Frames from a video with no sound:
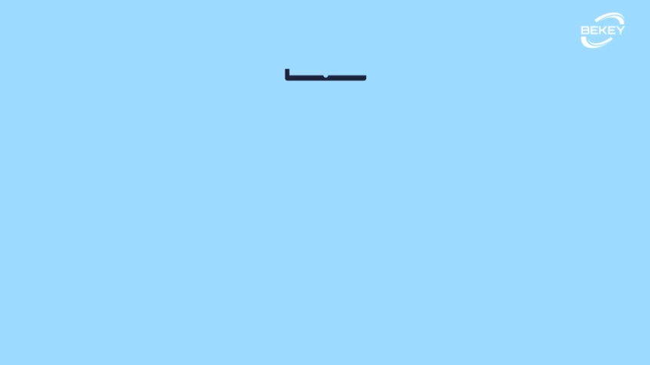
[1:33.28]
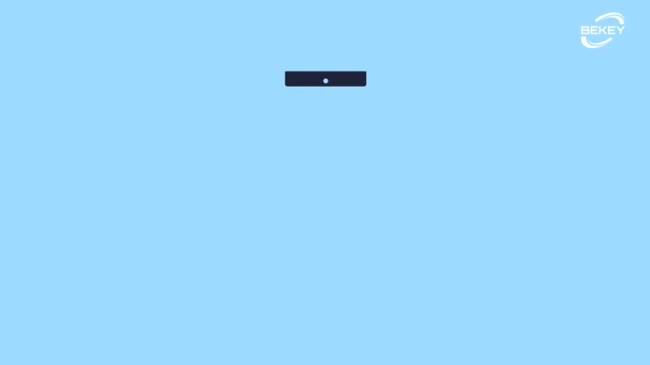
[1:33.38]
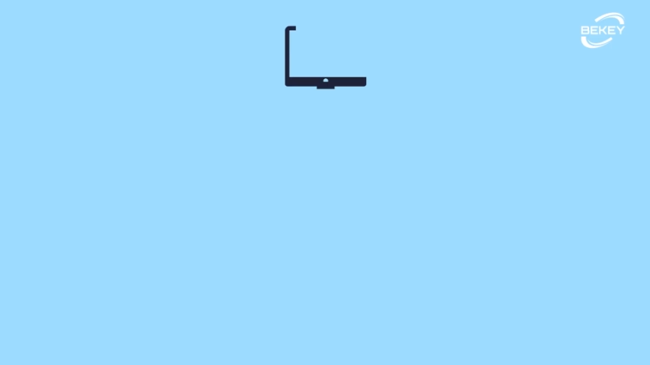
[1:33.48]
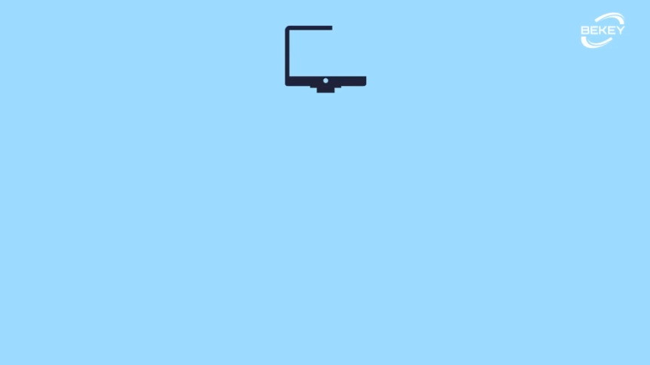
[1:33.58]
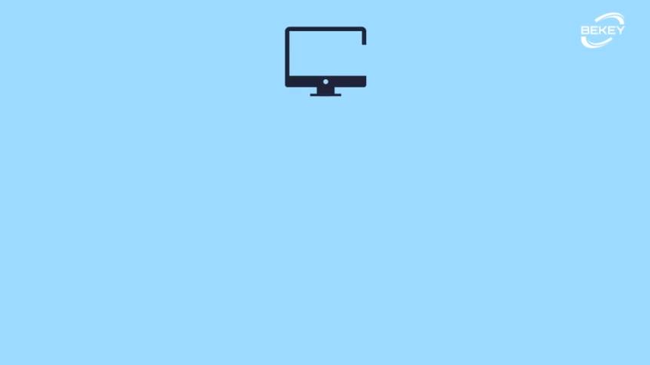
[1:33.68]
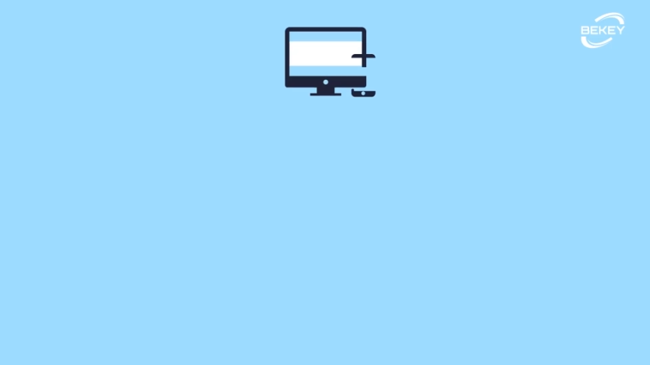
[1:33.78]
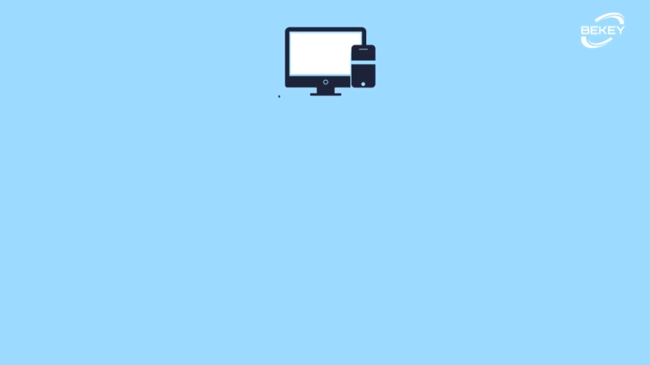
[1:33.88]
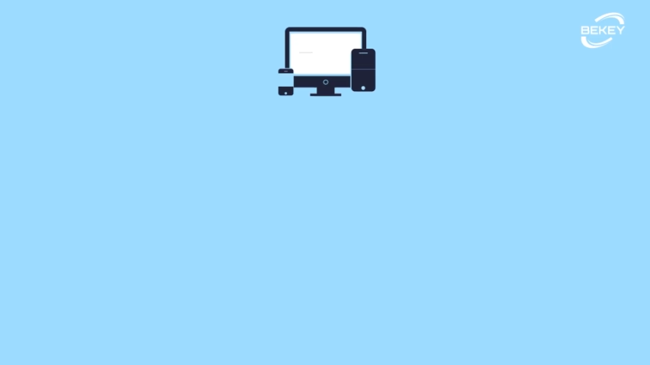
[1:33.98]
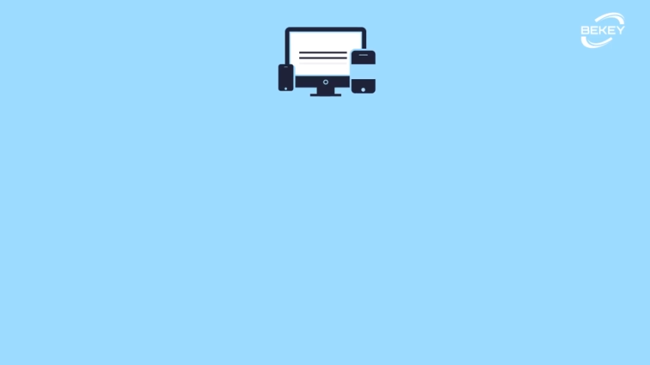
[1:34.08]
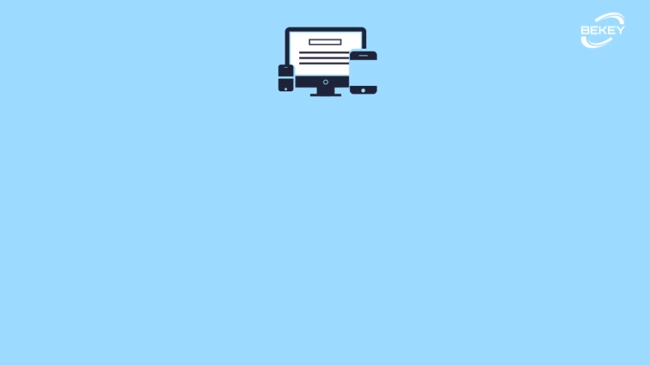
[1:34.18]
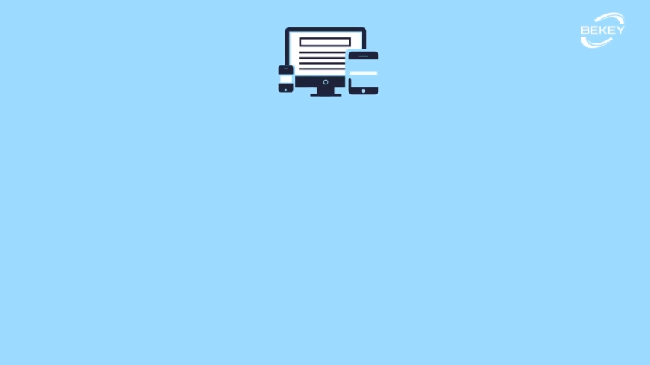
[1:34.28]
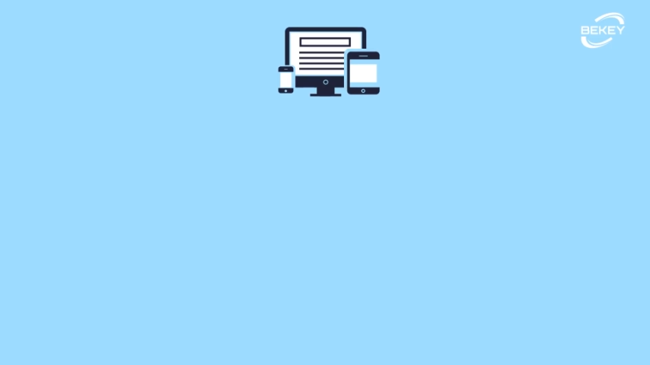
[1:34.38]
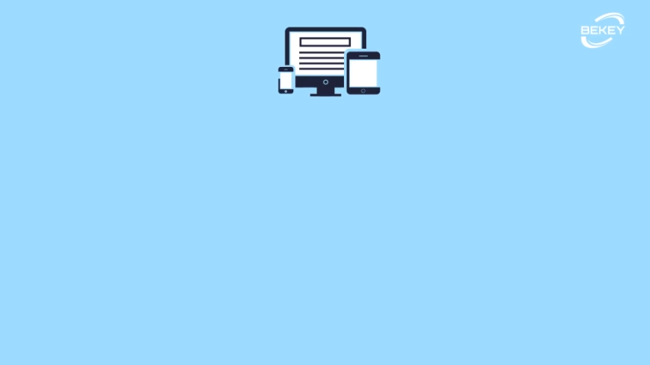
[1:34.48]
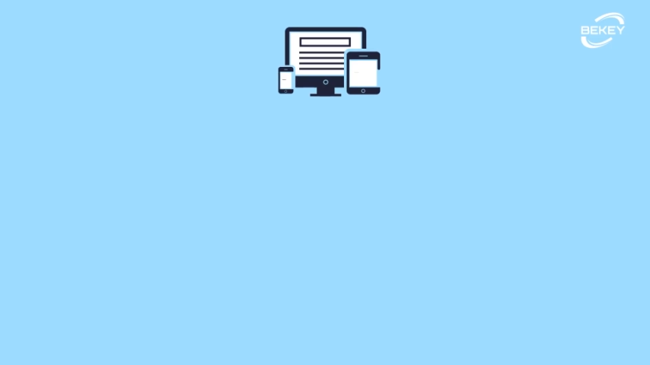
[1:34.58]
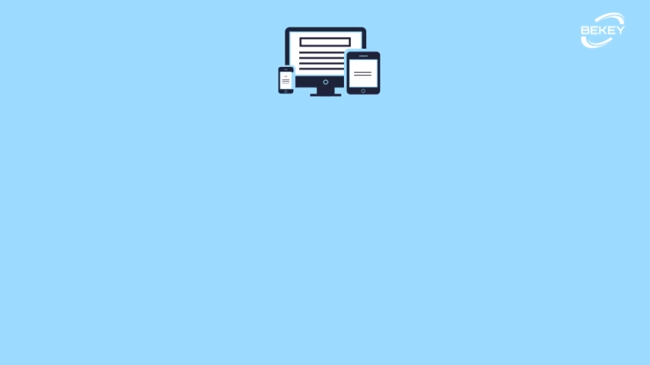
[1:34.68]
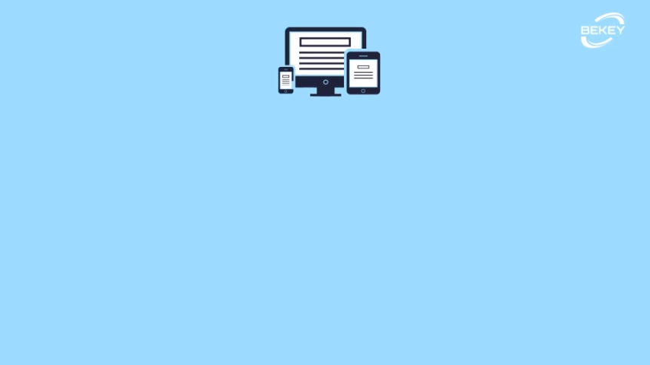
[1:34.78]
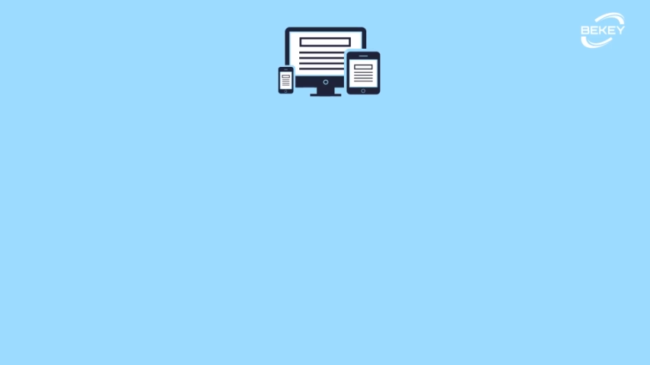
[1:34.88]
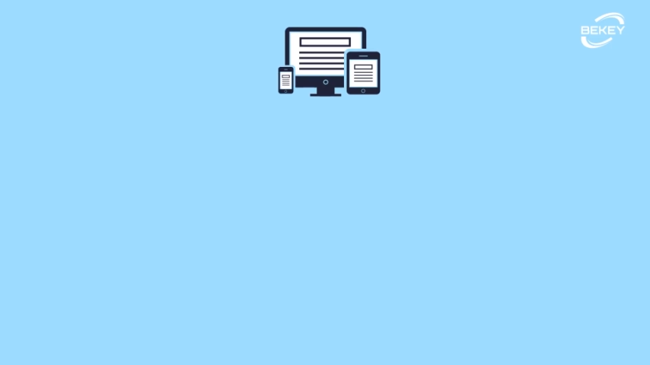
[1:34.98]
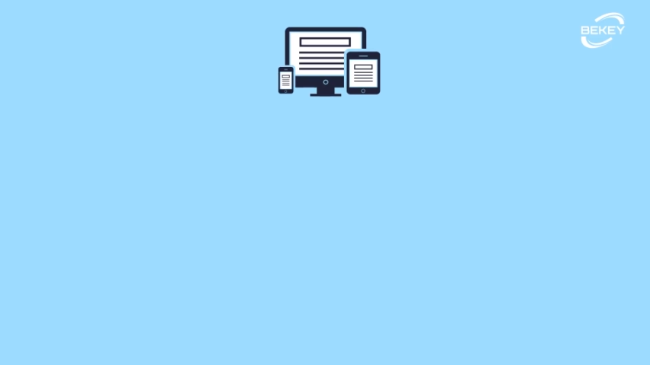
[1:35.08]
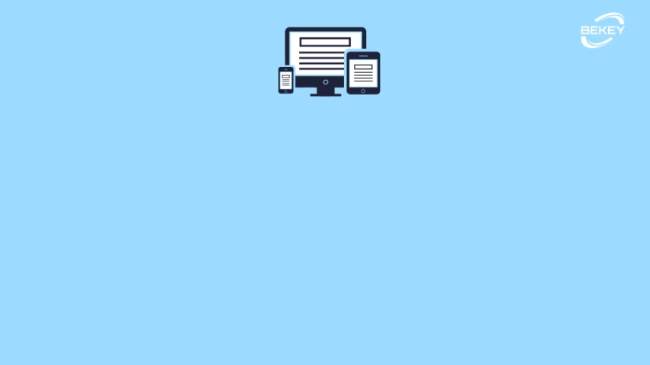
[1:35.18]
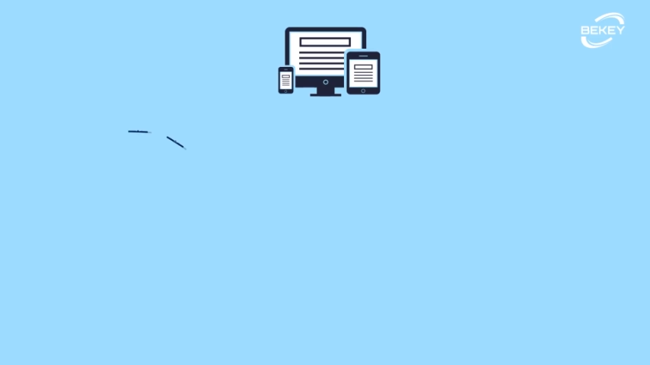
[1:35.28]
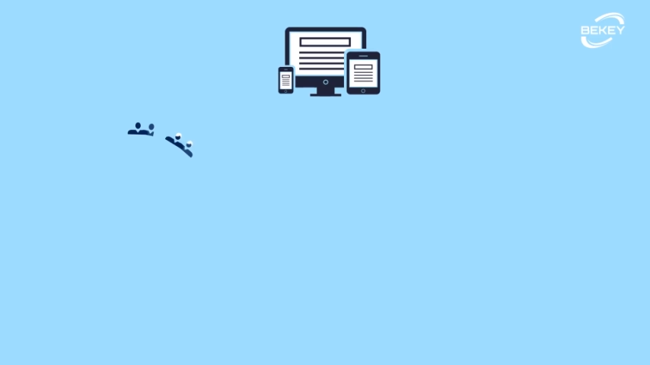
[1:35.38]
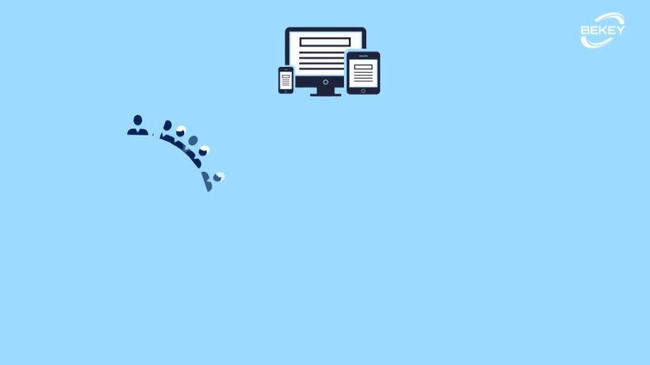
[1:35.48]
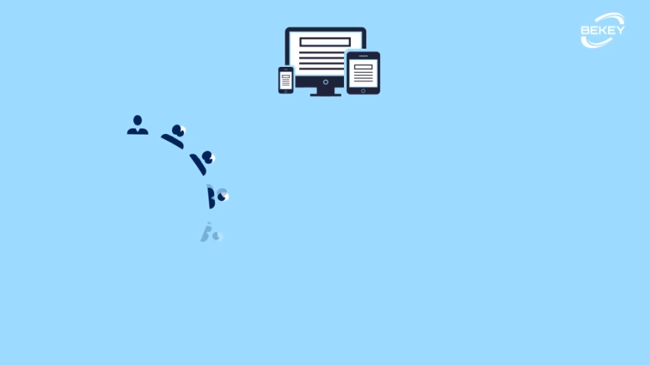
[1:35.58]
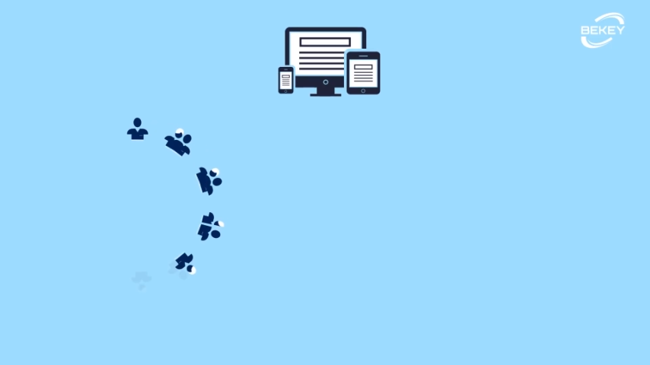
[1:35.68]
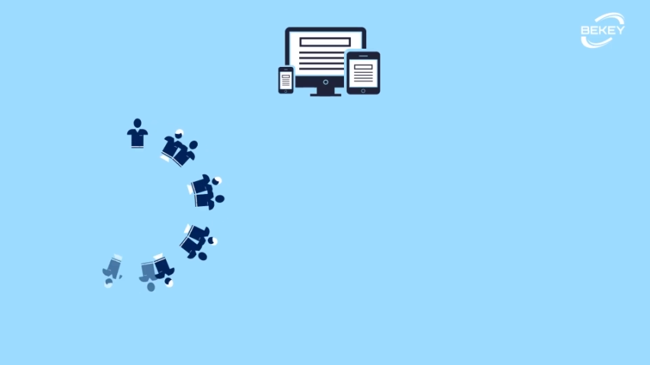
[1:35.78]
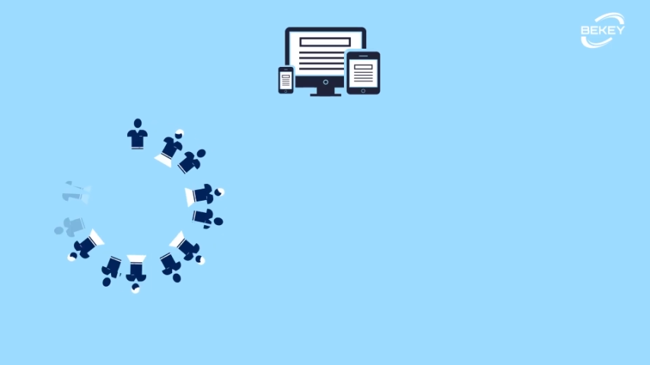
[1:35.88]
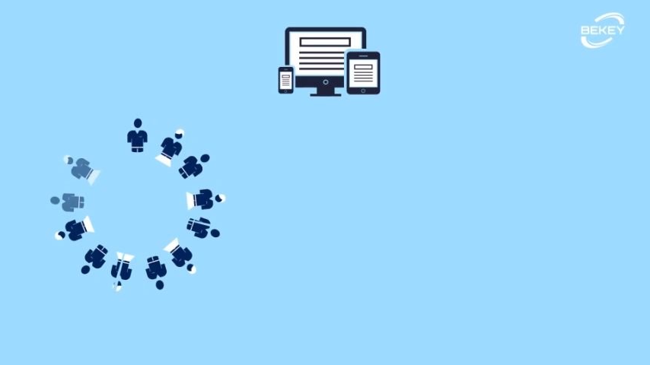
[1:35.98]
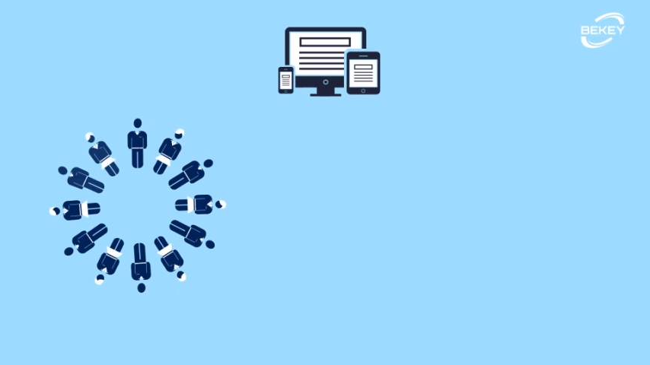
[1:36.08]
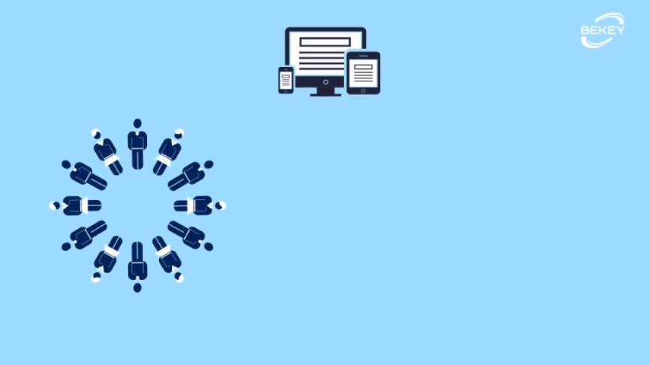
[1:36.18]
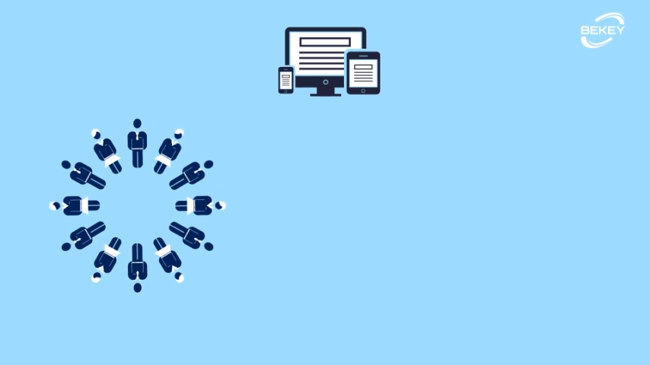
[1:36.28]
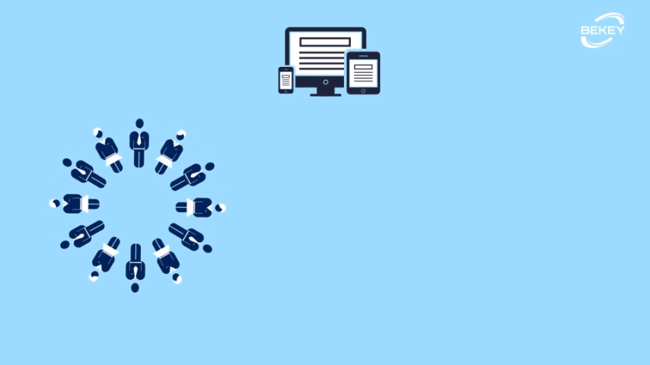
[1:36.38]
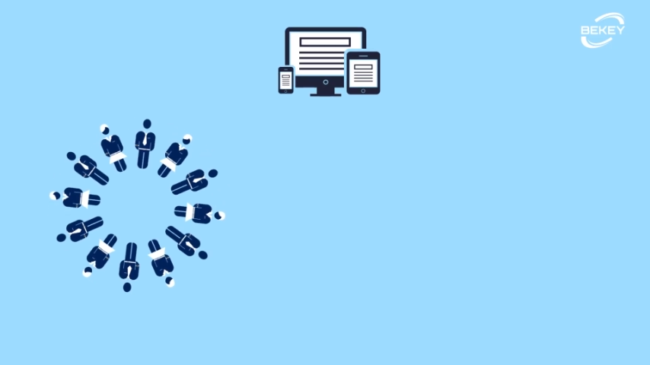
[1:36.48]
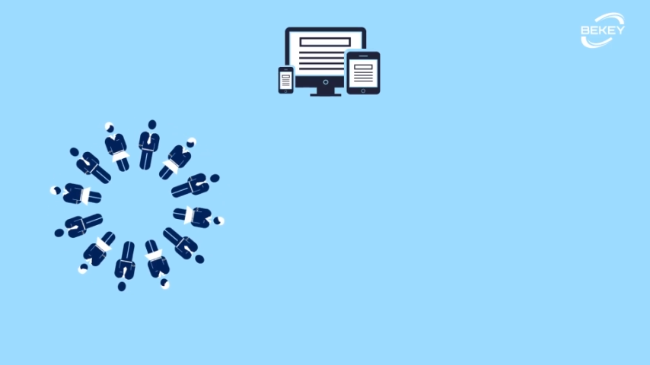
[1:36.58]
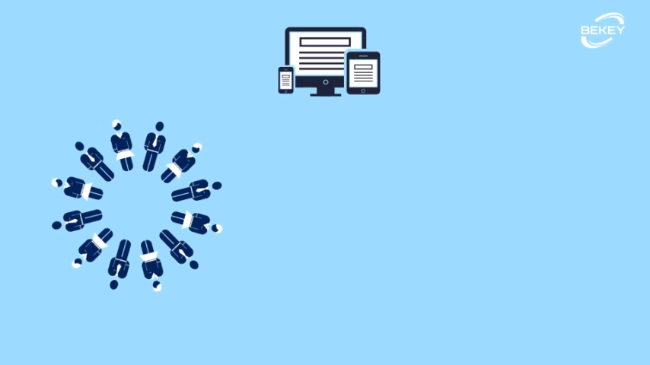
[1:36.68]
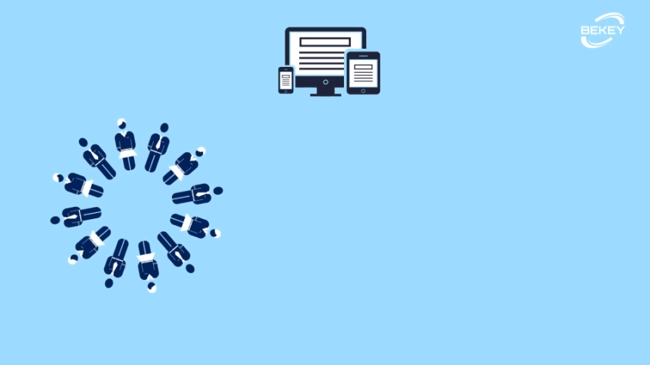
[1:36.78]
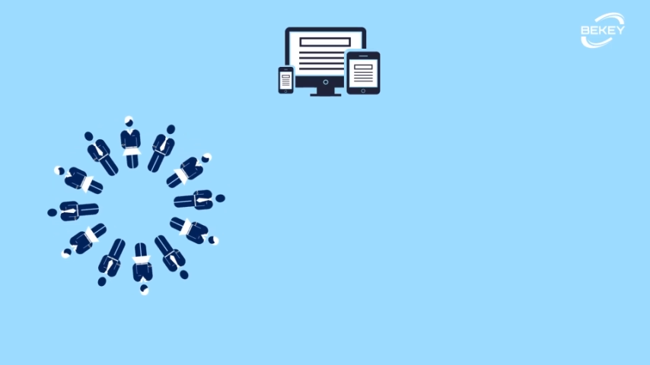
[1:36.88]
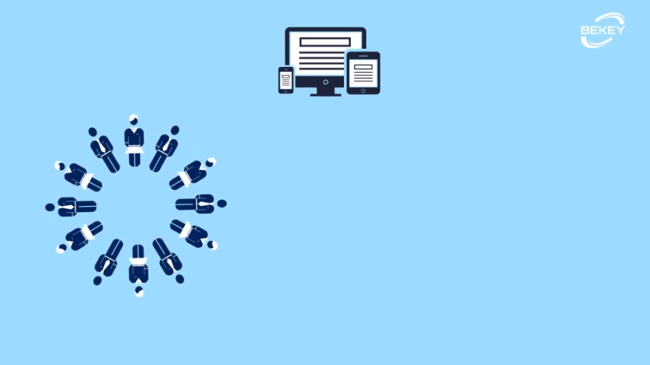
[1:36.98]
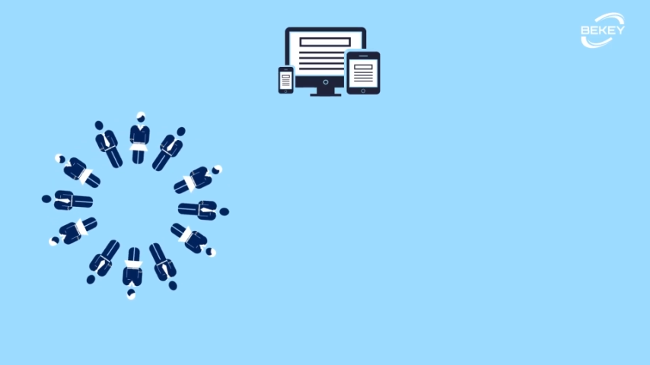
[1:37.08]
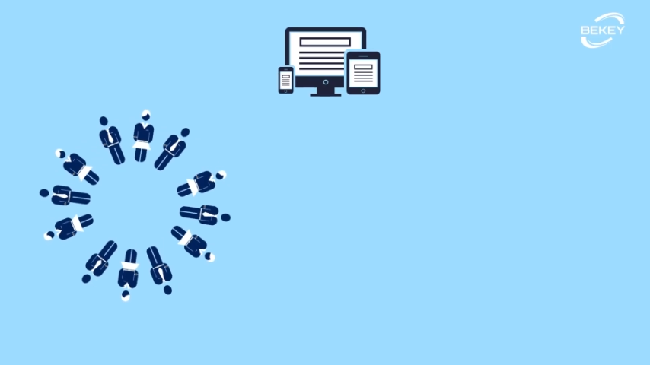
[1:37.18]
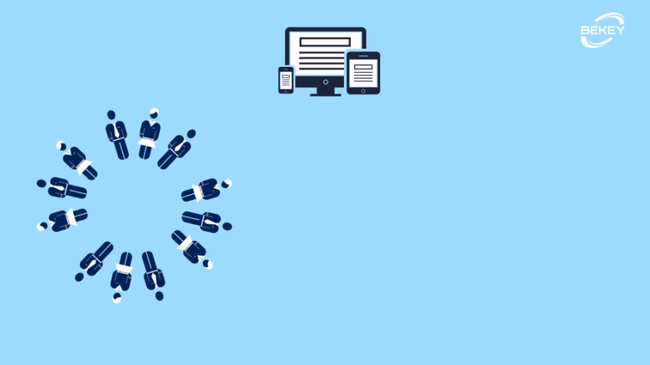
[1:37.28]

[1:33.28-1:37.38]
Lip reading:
No face is visible, so there are no lips to read.